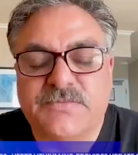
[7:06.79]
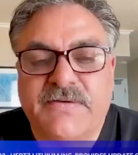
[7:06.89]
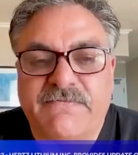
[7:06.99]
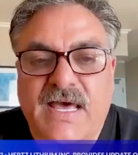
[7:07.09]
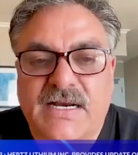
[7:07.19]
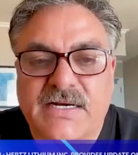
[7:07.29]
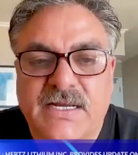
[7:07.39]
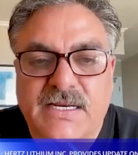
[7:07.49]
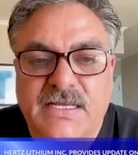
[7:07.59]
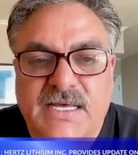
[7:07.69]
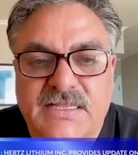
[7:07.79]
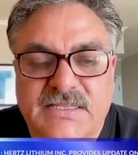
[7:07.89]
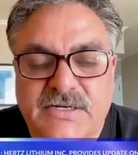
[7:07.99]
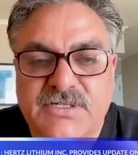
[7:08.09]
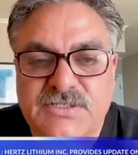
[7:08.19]
been validated that
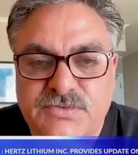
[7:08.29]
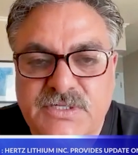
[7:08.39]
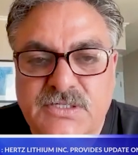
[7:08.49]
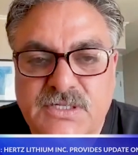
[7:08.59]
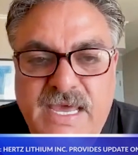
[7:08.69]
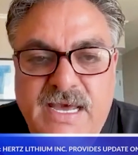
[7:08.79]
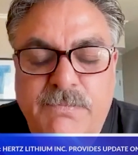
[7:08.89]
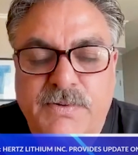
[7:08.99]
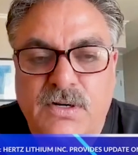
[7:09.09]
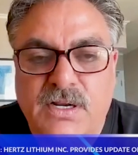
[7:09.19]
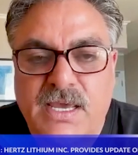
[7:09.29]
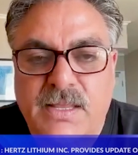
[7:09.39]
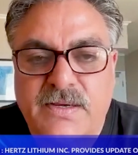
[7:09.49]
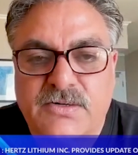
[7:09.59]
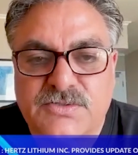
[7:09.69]
there is real capital
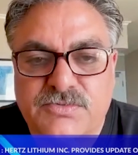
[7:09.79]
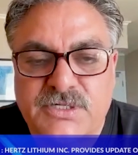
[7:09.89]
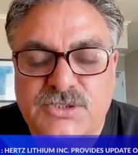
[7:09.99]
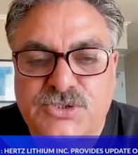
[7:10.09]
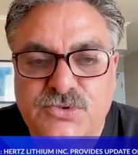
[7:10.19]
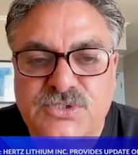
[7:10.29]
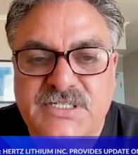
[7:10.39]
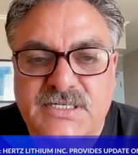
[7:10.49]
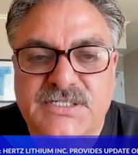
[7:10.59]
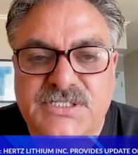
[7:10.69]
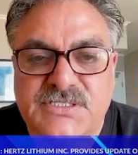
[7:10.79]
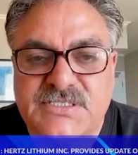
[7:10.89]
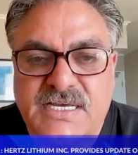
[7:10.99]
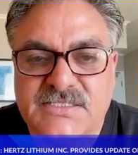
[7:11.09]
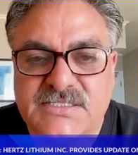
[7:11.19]
and there is real due diligence
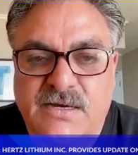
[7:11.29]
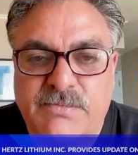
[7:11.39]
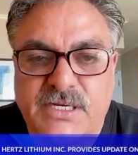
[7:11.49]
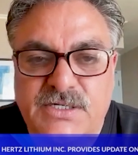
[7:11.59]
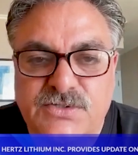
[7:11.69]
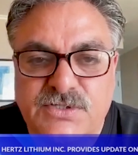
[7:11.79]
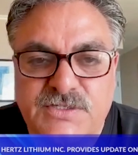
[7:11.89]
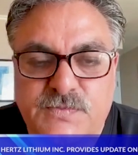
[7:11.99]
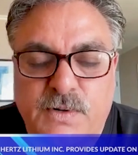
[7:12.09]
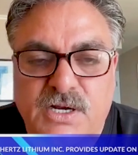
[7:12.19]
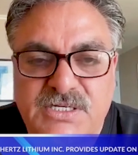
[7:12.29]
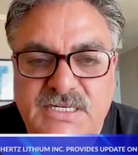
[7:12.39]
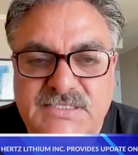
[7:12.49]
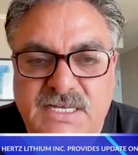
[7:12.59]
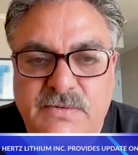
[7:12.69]
that's come into these
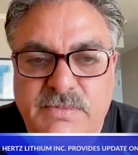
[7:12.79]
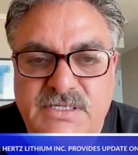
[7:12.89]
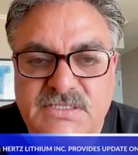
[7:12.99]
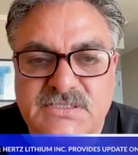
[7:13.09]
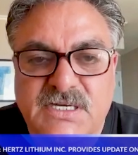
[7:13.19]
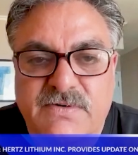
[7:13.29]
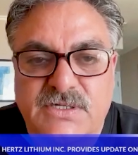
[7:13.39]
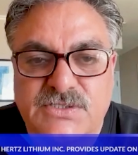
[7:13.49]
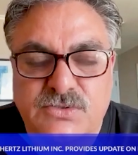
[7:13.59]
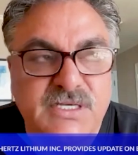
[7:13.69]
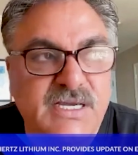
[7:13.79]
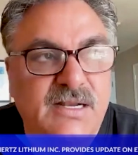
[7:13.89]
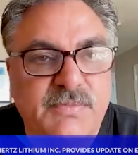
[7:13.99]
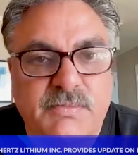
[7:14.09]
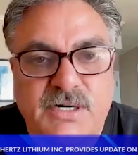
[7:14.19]
projects that have been discovered. So the
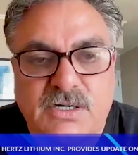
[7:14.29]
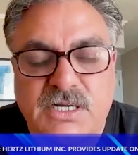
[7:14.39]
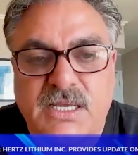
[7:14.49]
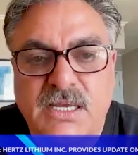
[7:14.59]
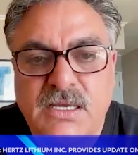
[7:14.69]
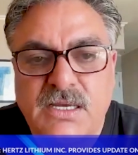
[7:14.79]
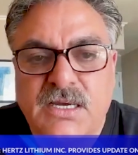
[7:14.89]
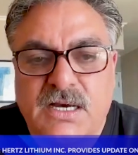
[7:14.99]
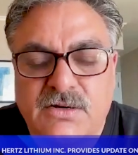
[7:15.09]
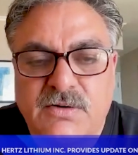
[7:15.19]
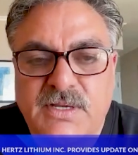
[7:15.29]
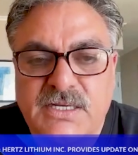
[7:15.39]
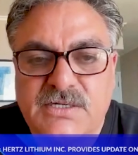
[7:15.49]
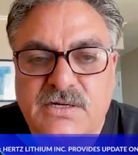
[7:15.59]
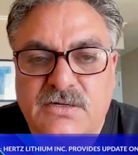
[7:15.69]
Albemarle $100
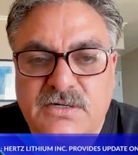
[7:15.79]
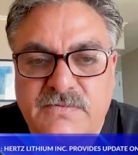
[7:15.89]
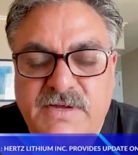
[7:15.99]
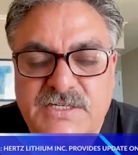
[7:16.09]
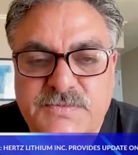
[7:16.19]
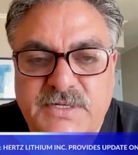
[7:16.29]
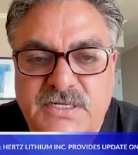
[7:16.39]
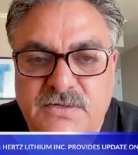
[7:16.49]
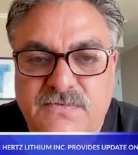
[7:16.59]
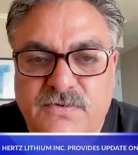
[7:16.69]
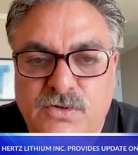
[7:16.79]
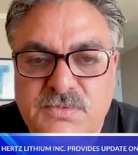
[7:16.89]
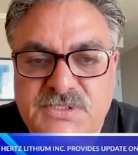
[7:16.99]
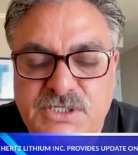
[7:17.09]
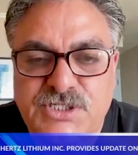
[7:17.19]
million investment
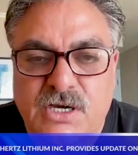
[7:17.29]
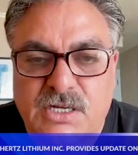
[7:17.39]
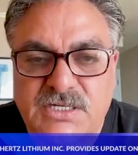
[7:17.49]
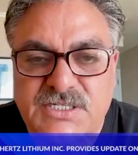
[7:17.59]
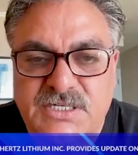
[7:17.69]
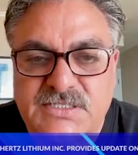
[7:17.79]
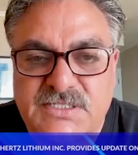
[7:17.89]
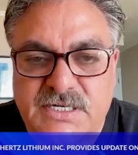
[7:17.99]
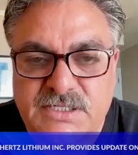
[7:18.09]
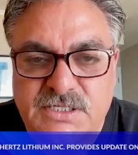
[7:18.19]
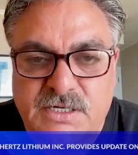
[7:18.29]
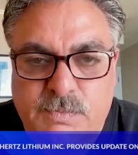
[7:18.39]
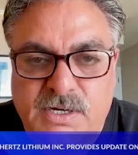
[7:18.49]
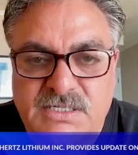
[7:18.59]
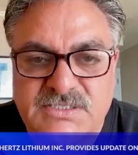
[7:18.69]
confirms the geology is there, the
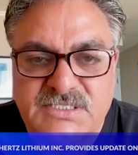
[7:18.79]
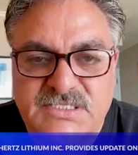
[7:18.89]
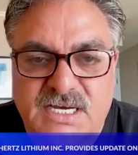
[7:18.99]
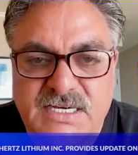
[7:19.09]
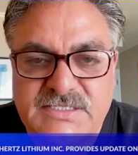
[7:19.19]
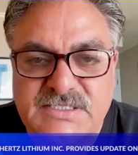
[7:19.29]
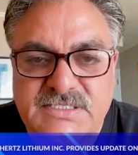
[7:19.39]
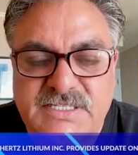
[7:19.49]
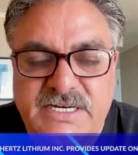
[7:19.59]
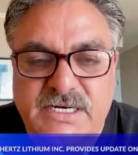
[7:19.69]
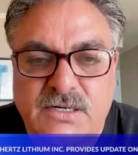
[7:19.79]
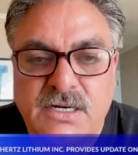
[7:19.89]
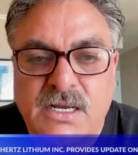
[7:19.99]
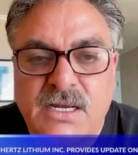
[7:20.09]
deposit size is there.